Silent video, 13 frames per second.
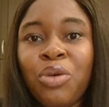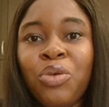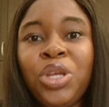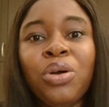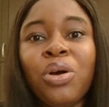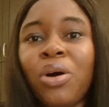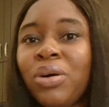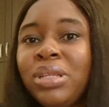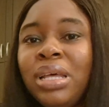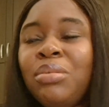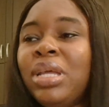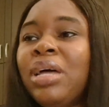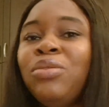When you call
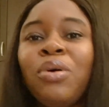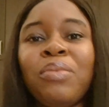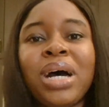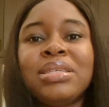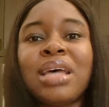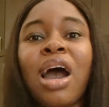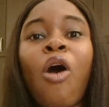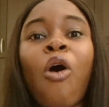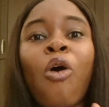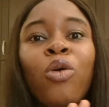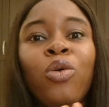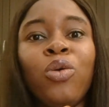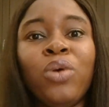them, their numbers are
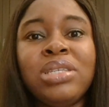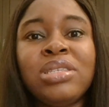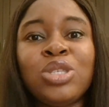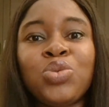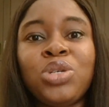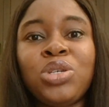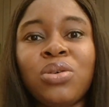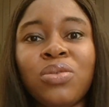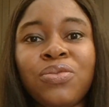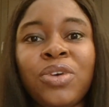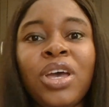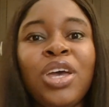always switched off.